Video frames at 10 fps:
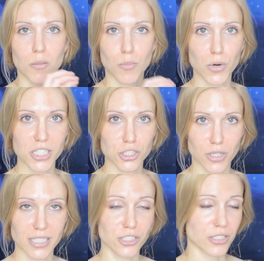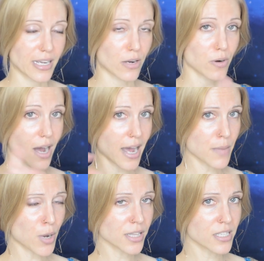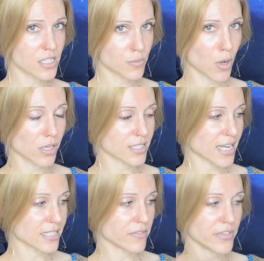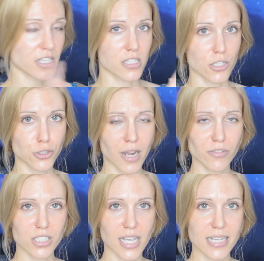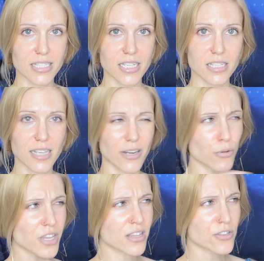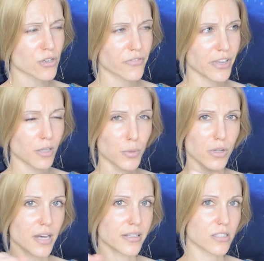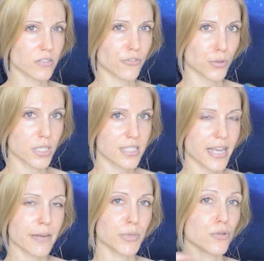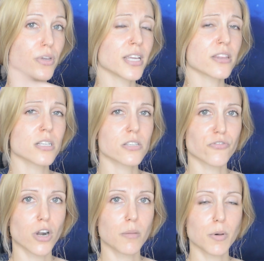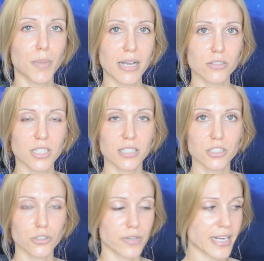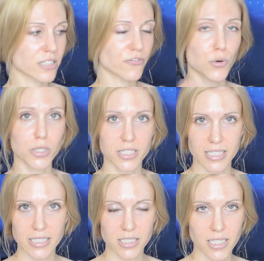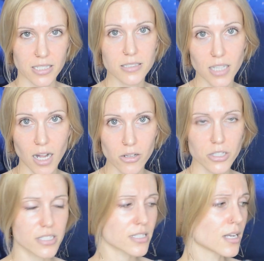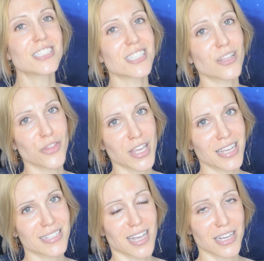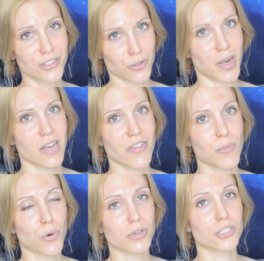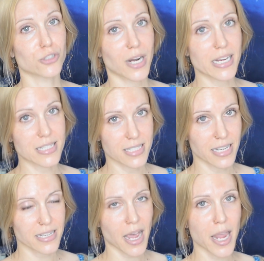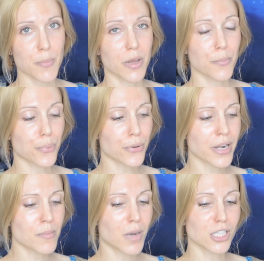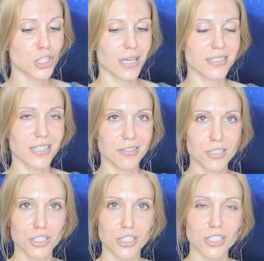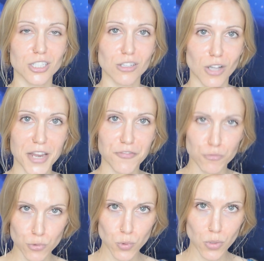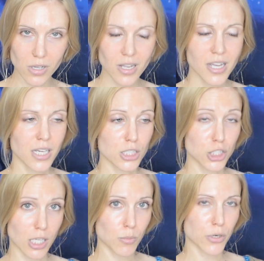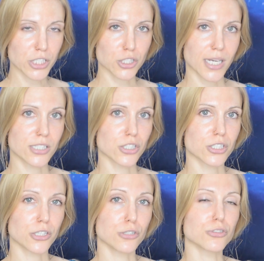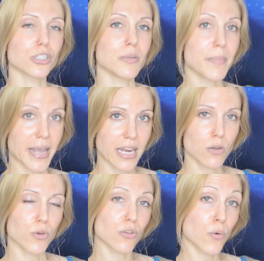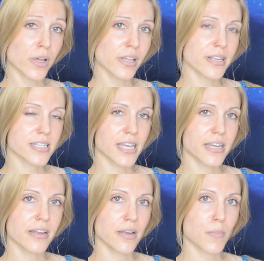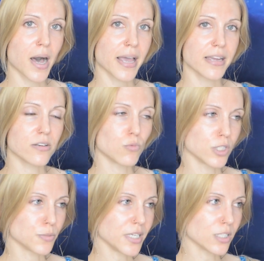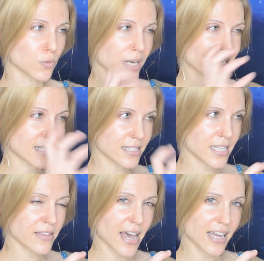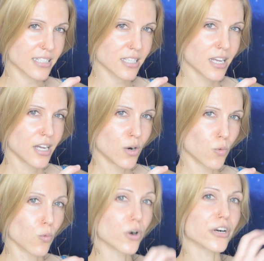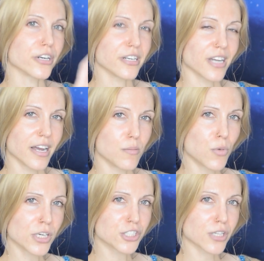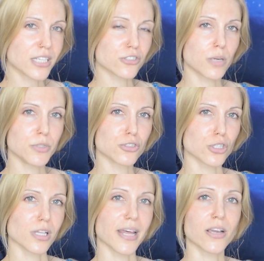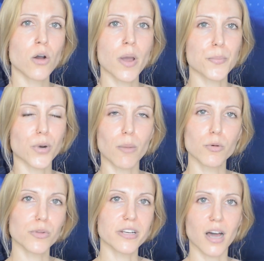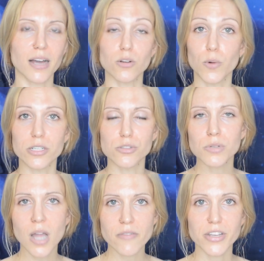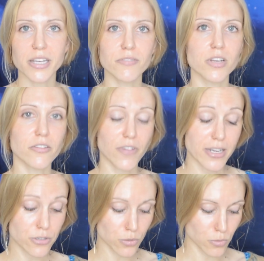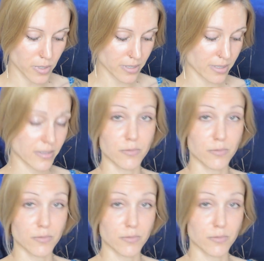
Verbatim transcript: moisturizer. Now, I bought the small size of this. The travel sizes, I don't think these are available on the Sephora site, but you can get this from Biossance Direct for $16. See, the thing is, I do have a more dry skin type, and pretty much as a consistent life rule, gel moisturizers are usually made with oily skin in mind, which means when I see that, word on a moisturizer, I'm usually like, oh, I'm probably not going to love it, even if I do, uh,